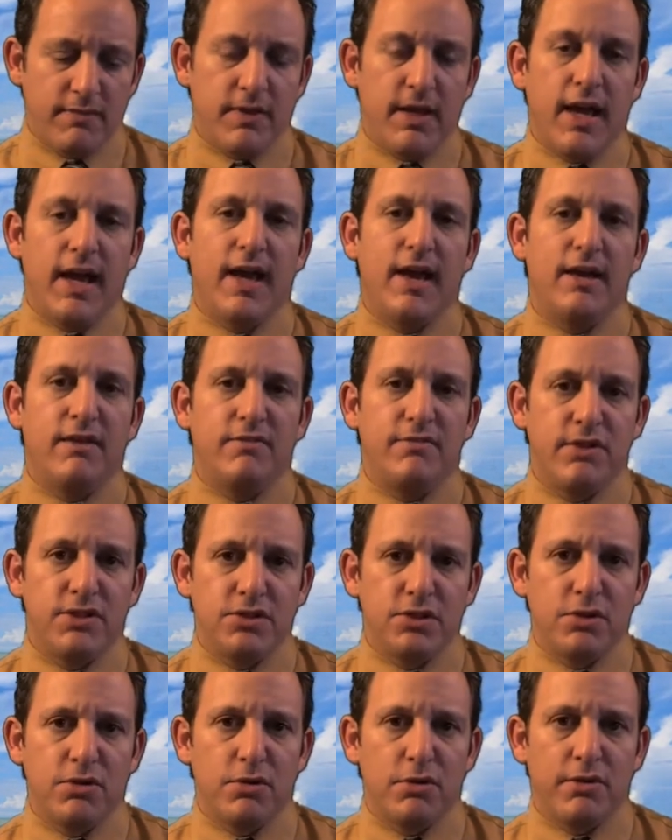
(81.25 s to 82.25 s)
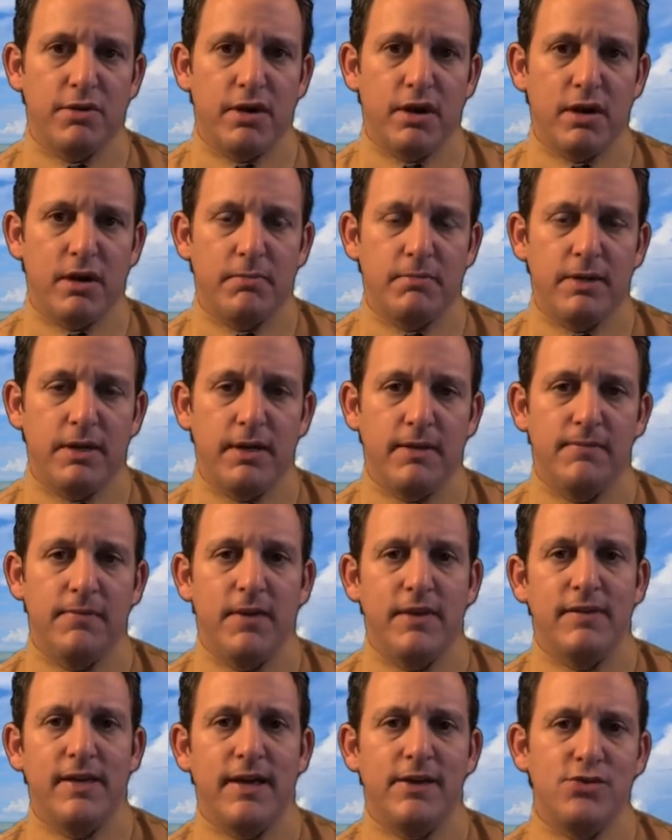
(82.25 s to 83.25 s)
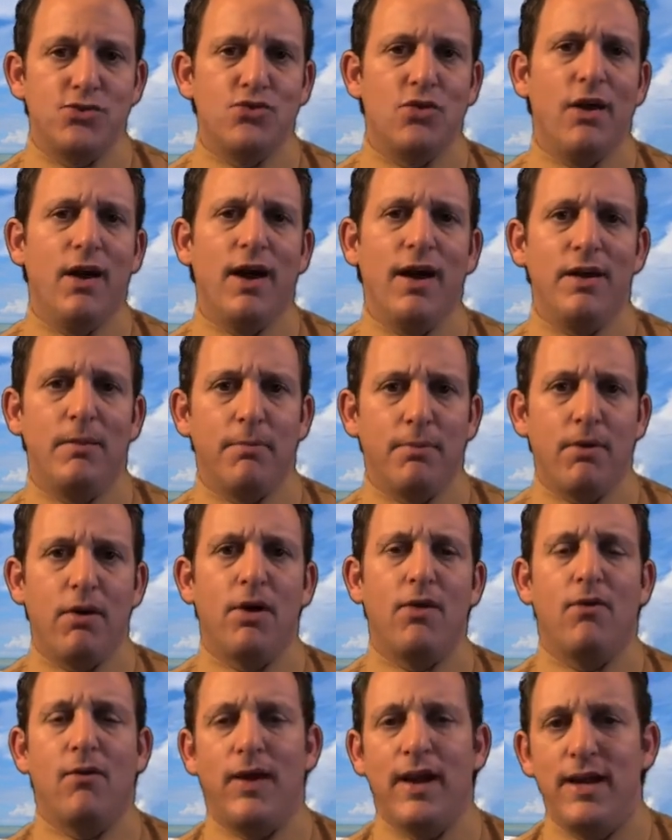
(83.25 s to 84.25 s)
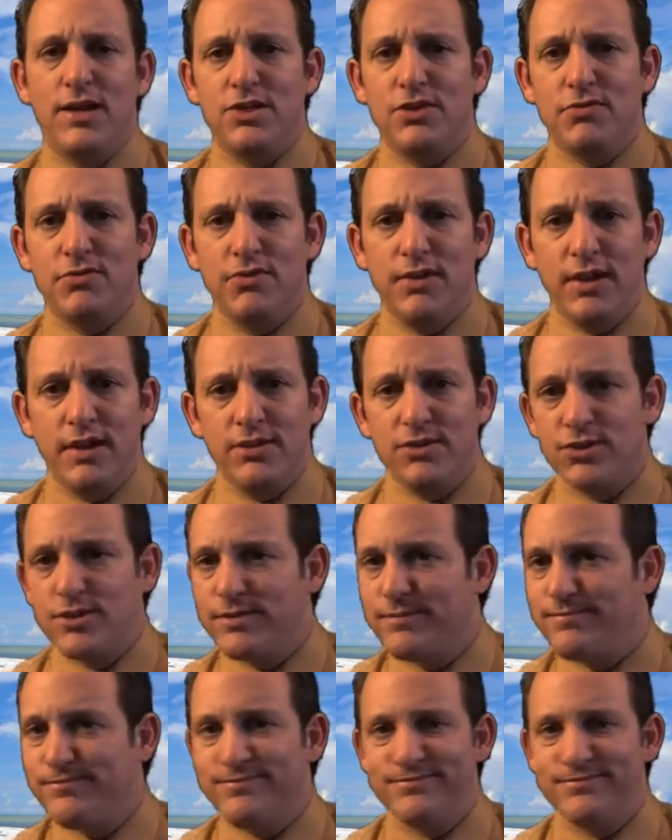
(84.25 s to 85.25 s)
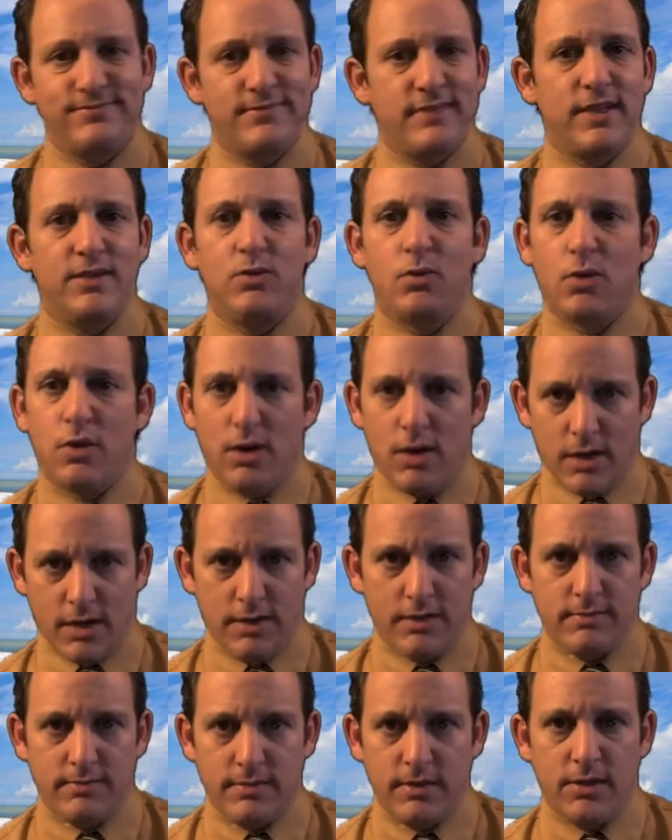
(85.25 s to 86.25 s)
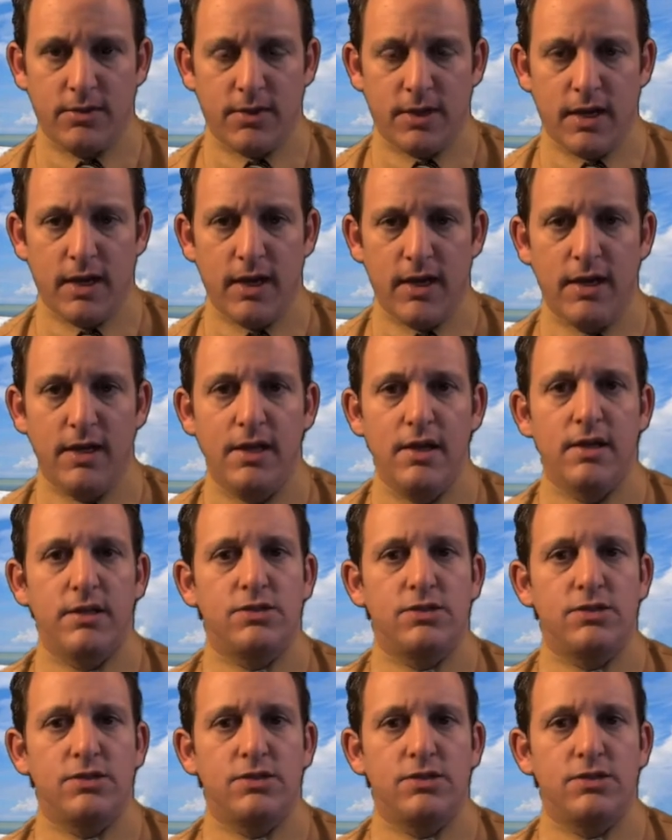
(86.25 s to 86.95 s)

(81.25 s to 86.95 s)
they had physical therapy, they had tried a broad range of things, didn't work, okay?